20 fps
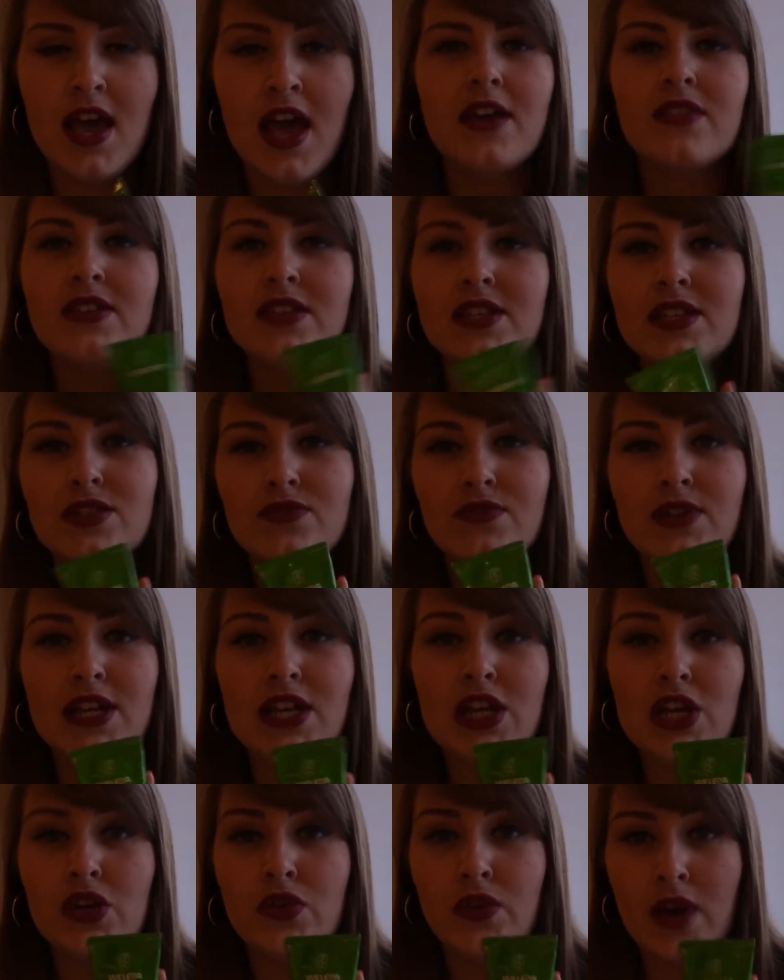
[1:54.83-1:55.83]
This is
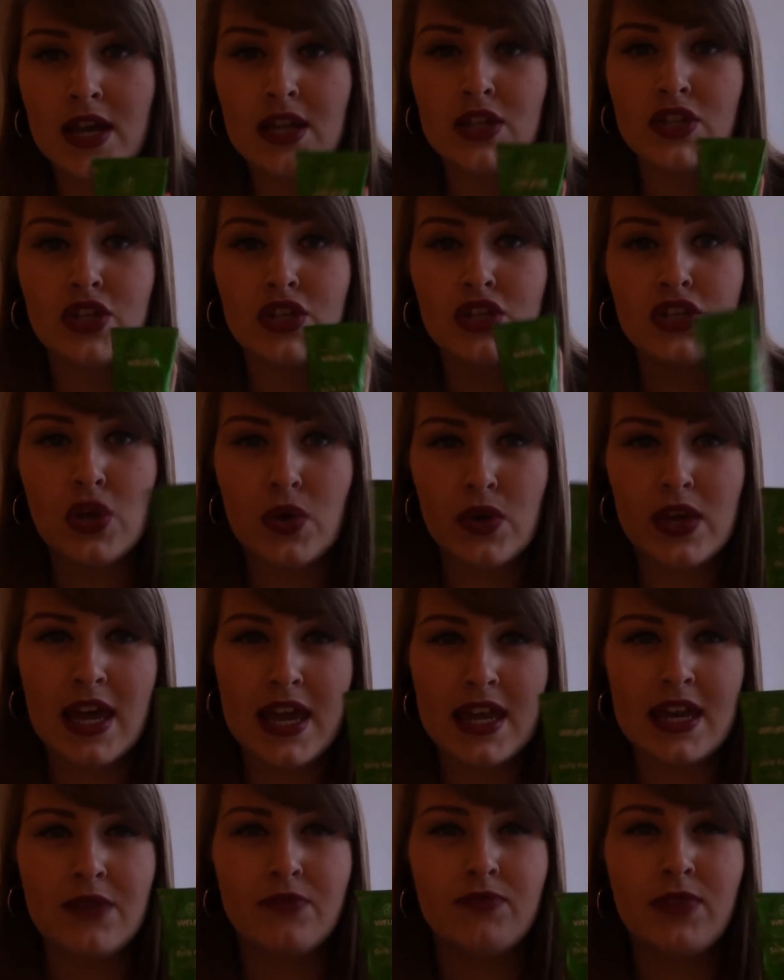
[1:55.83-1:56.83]
really great to soak
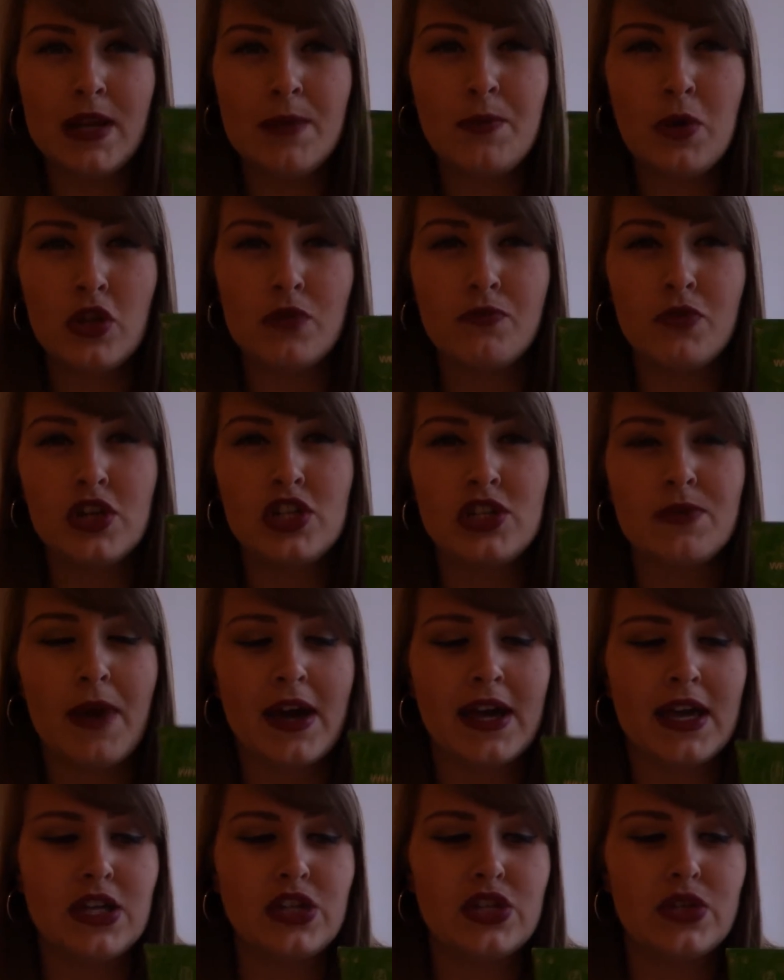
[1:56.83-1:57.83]
in and really put the moisture
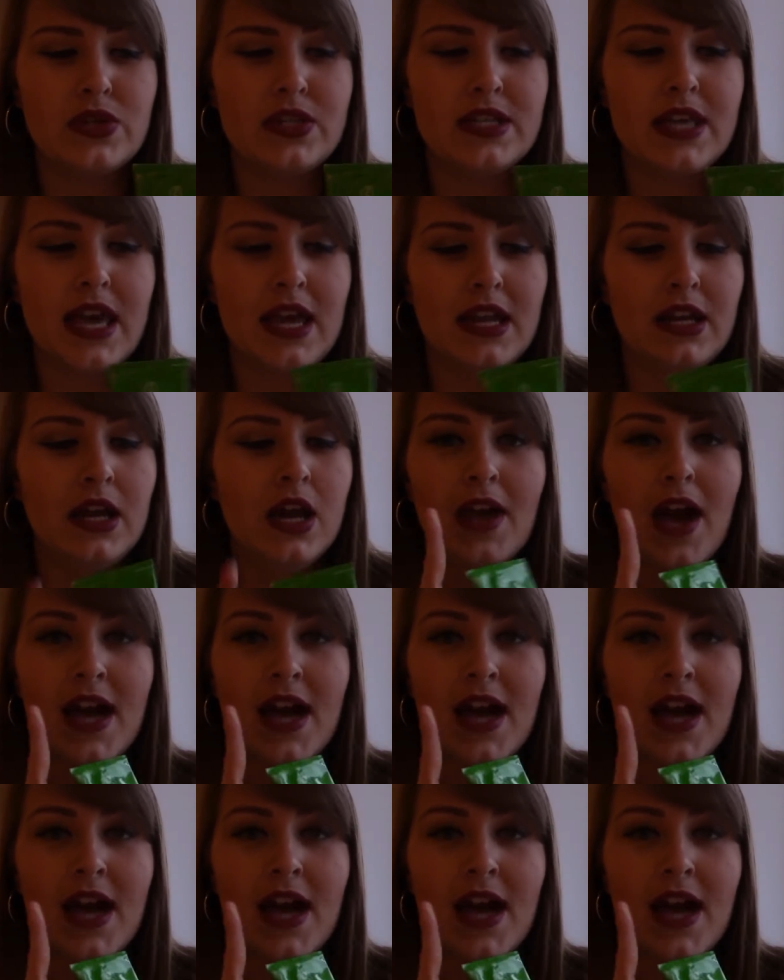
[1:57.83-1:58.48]
back into your skin.